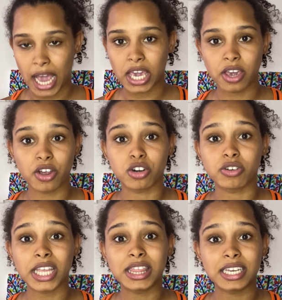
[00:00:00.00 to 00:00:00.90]
I hear
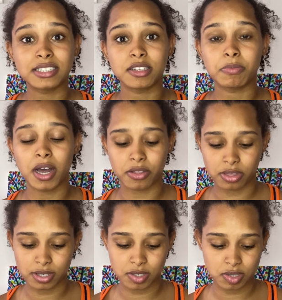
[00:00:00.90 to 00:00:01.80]
great things about
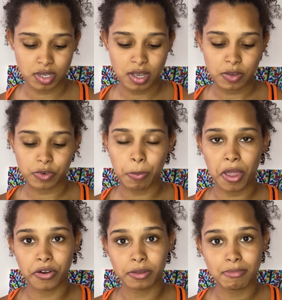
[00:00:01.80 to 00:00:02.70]
this
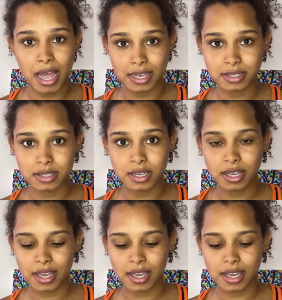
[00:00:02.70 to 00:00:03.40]
repairing mask,